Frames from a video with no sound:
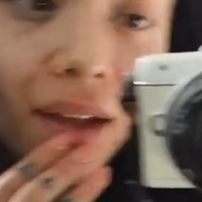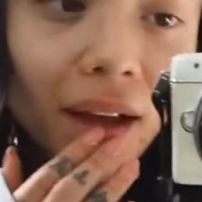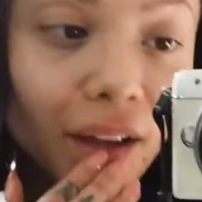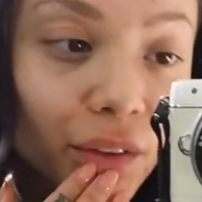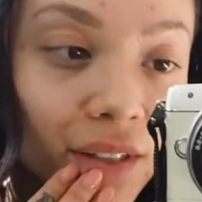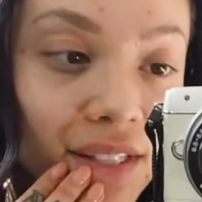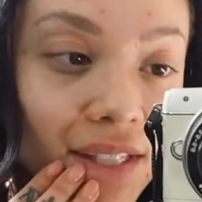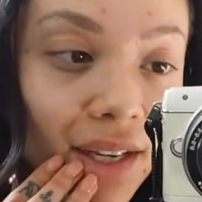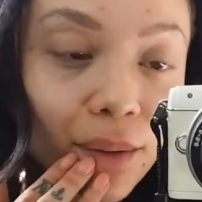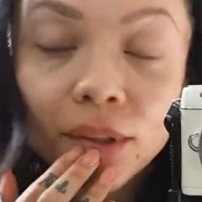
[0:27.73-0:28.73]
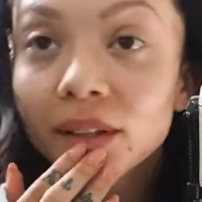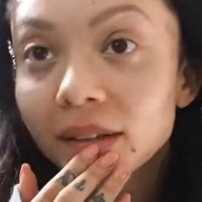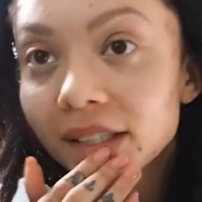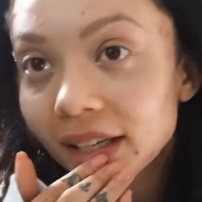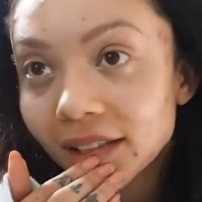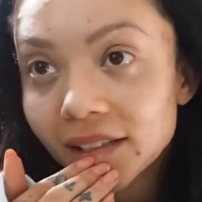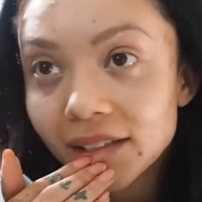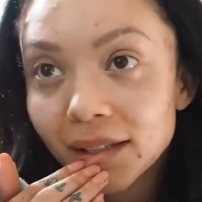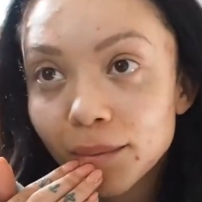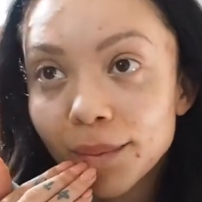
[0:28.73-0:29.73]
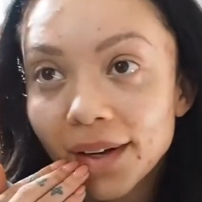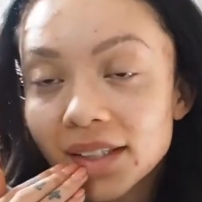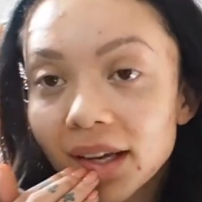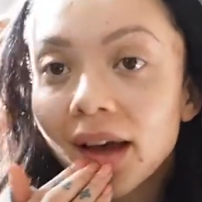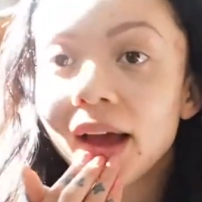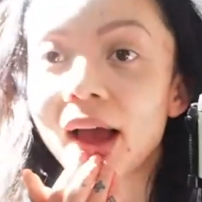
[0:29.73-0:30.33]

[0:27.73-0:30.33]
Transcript: I thought I'd sit here with you instead because it's a little bit better.